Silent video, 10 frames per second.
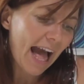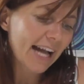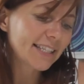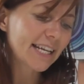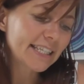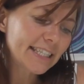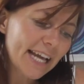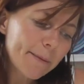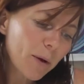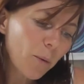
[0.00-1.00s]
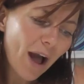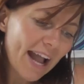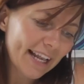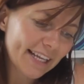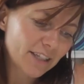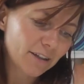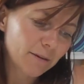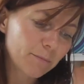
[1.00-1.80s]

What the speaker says: as they step away a little,